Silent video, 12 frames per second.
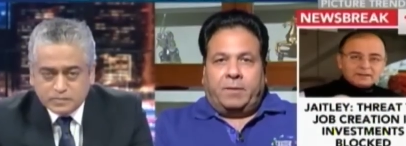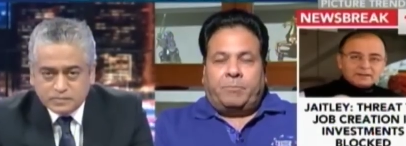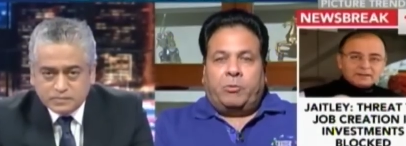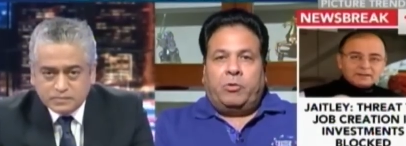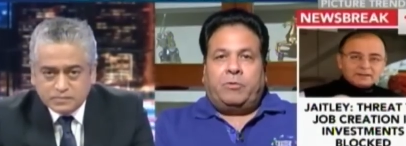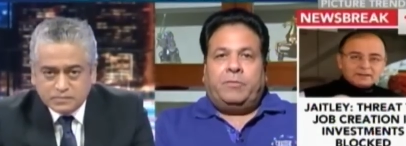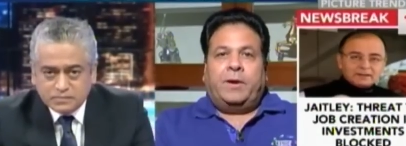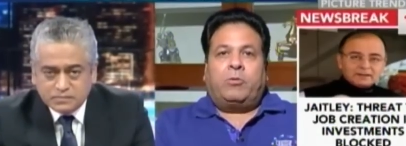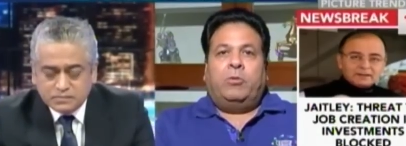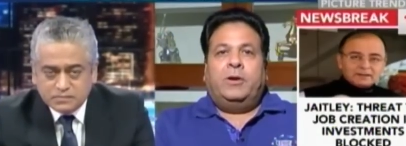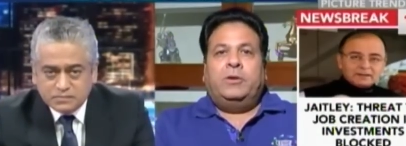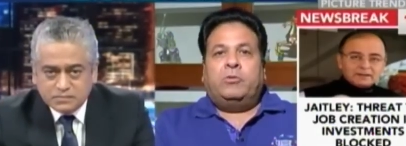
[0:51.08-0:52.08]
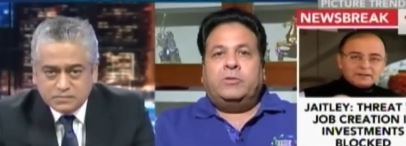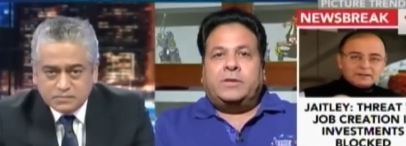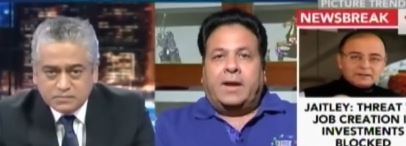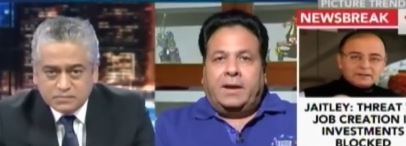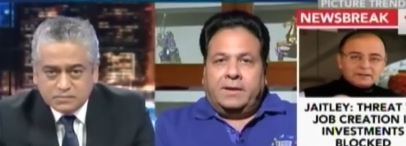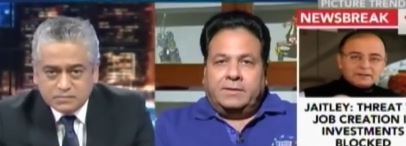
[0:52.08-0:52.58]
Speaker 1: the report, we are going to
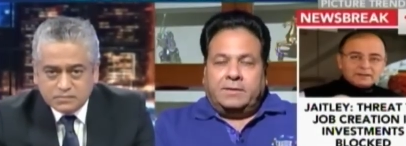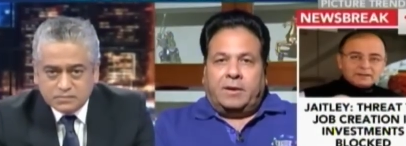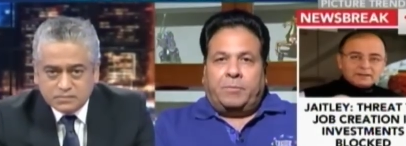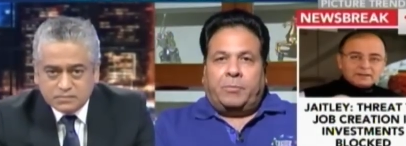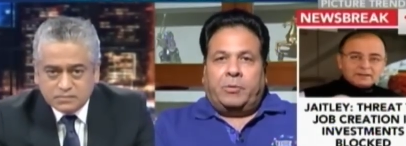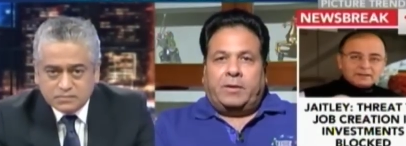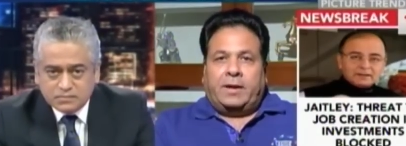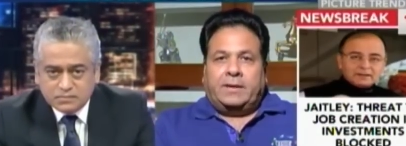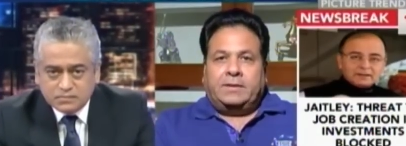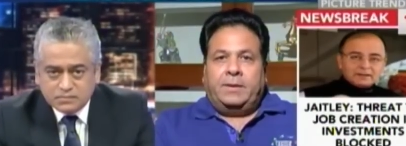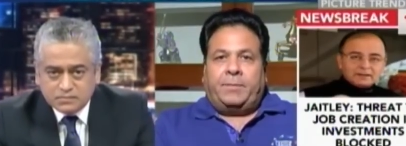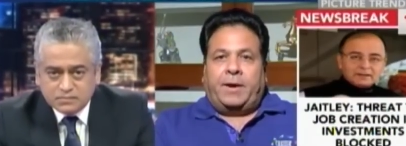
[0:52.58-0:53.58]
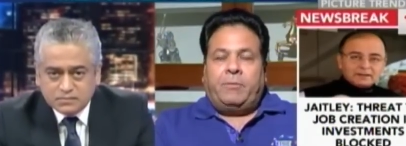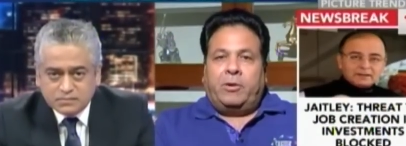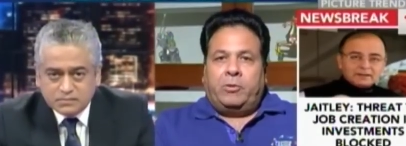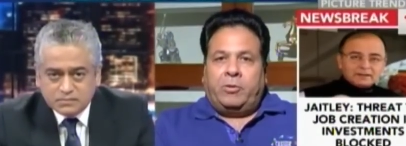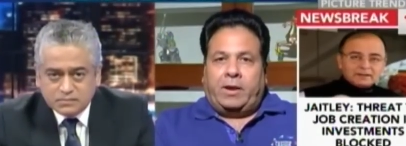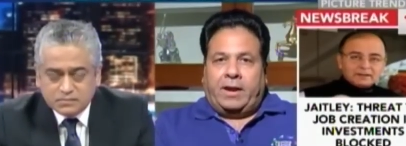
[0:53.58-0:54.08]
challenge the report. Rajdeep, I
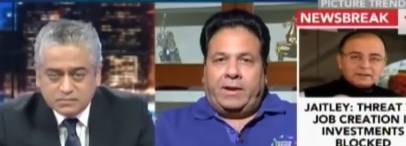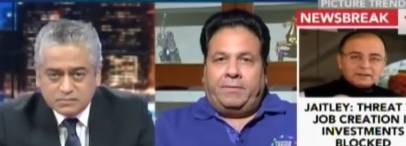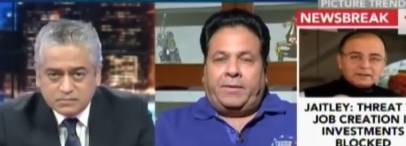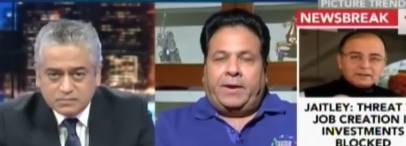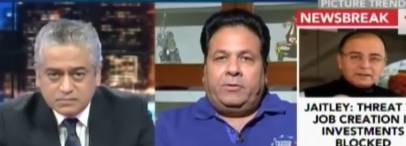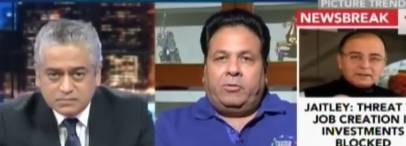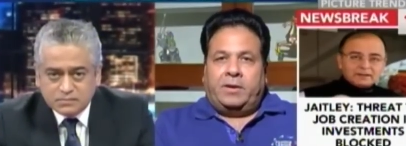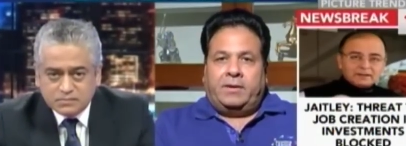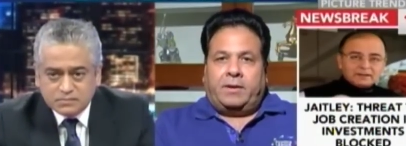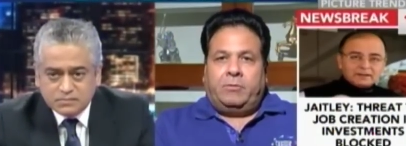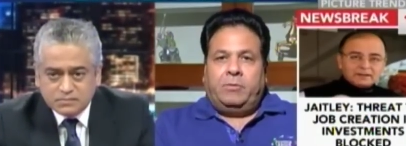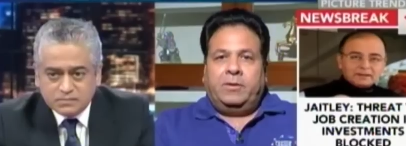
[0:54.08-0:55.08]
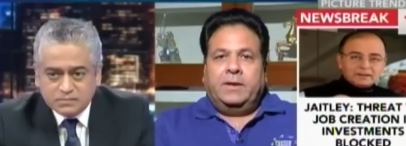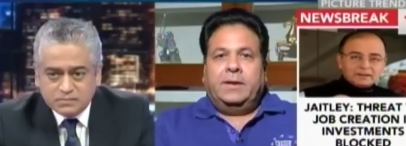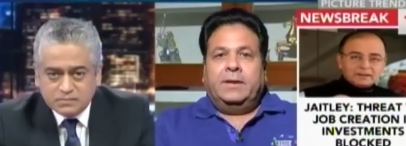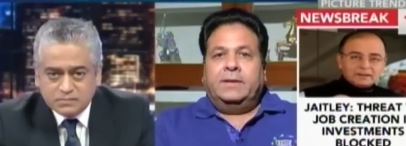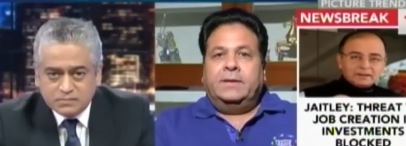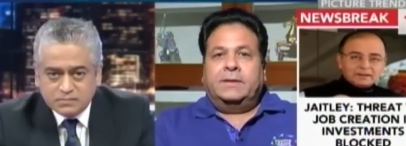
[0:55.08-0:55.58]
want to clarify in your interview,
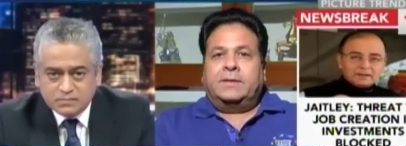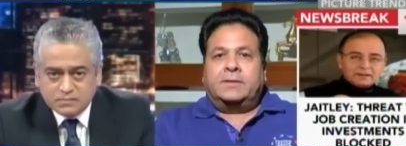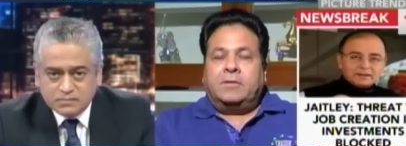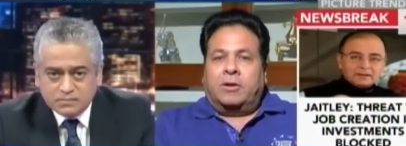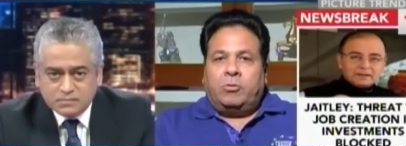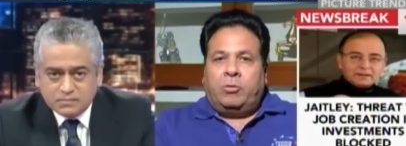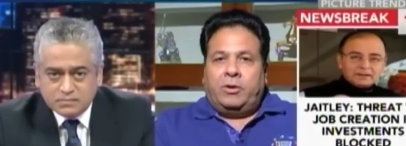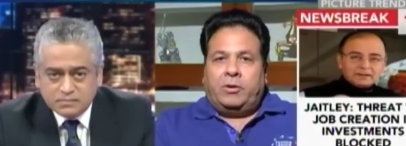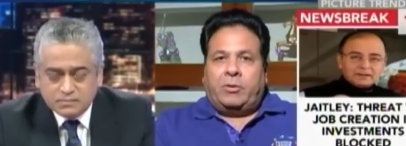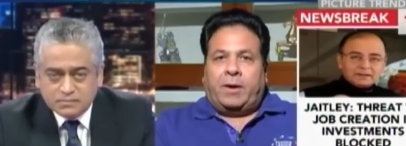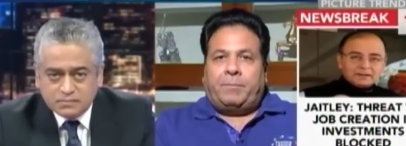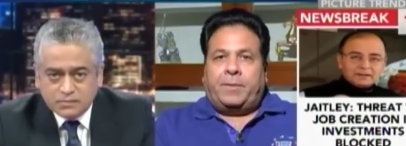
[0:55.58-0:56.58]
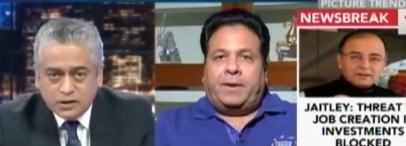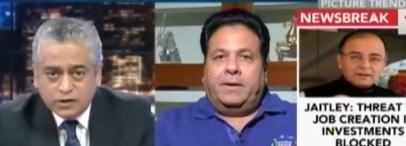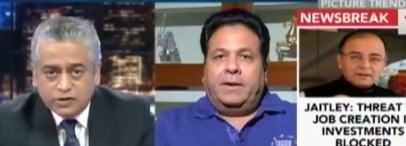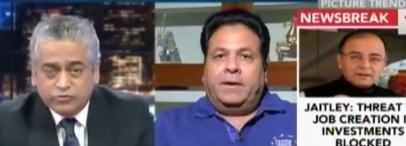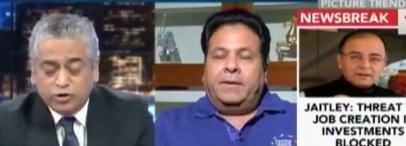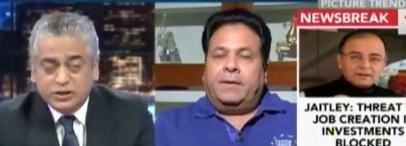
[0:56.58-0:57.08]
this is not going to happen.
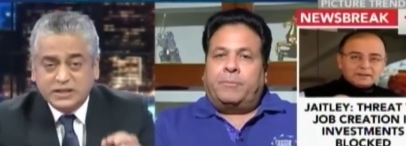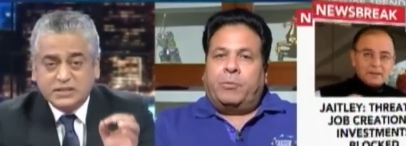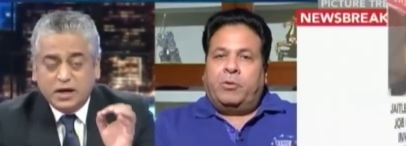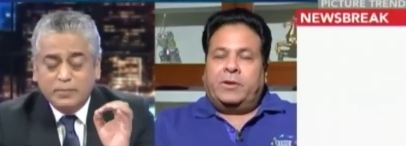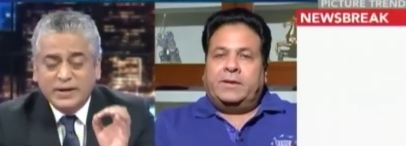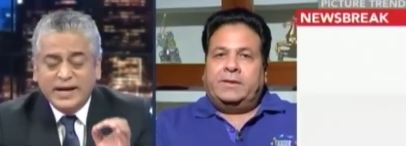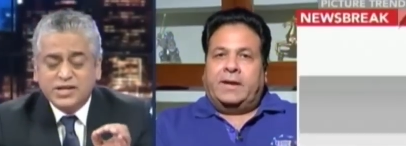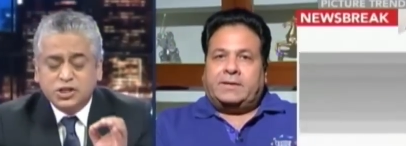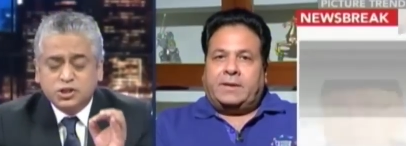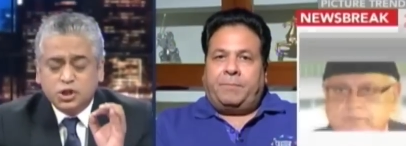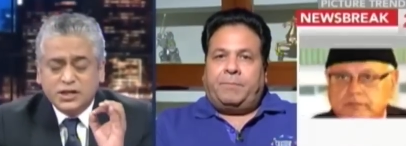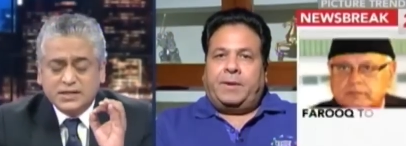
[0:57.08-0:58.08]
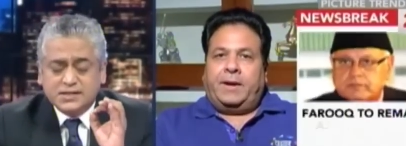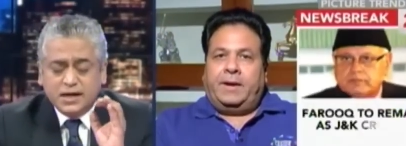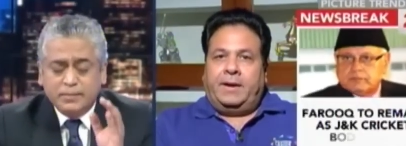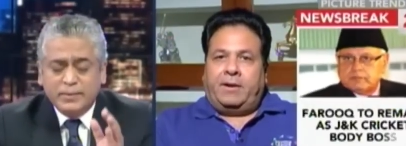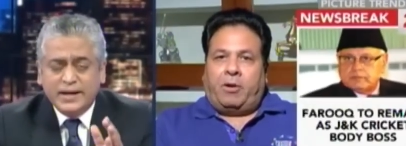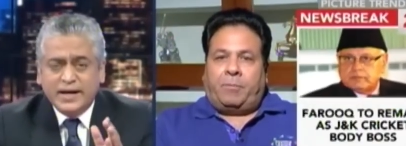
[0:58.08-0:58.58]
Speaker 2: So the, the termination, so the
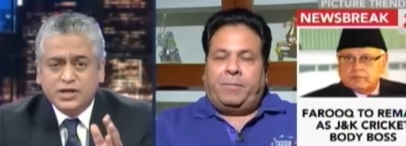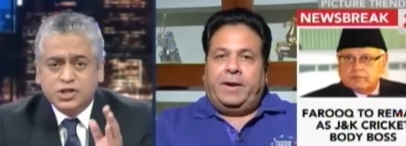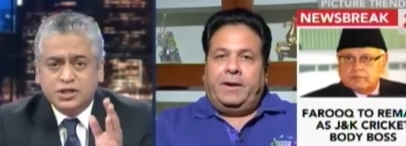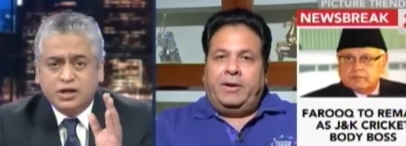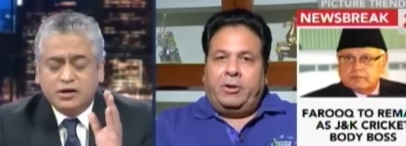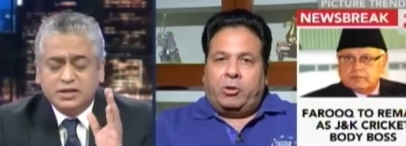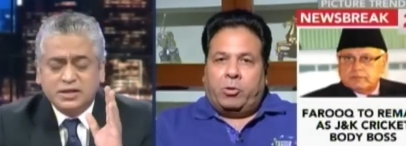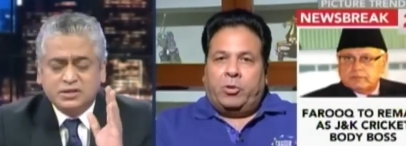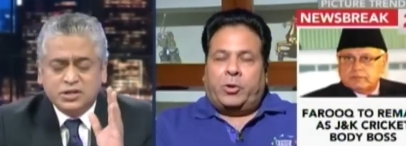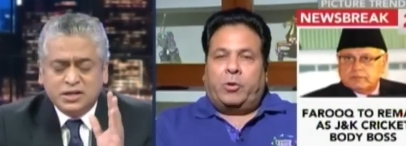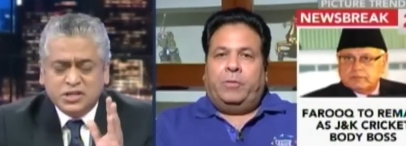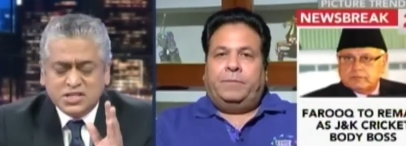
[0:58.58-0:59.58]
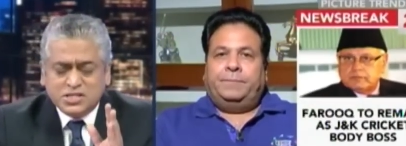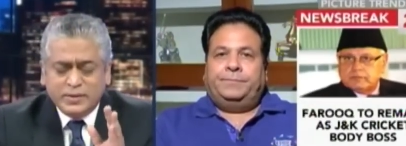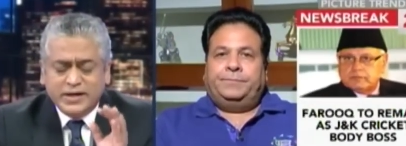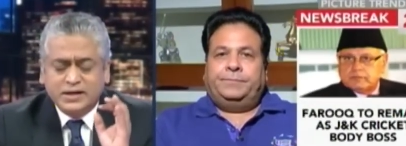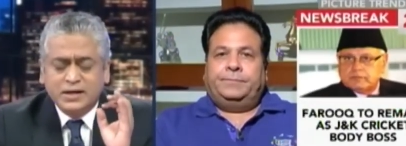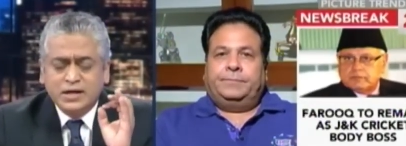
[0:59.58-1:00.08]
termination, just a
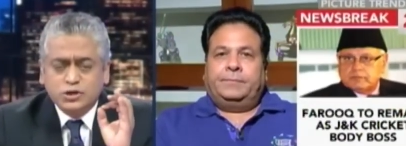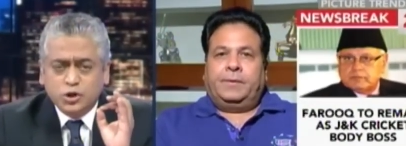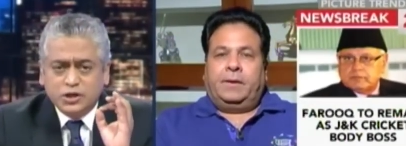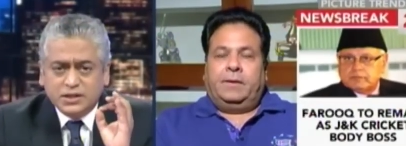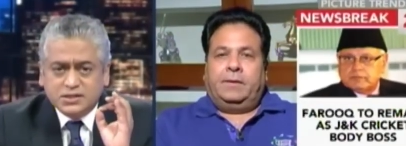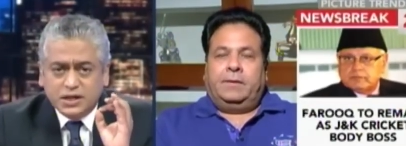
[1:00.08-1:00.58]
minute, so the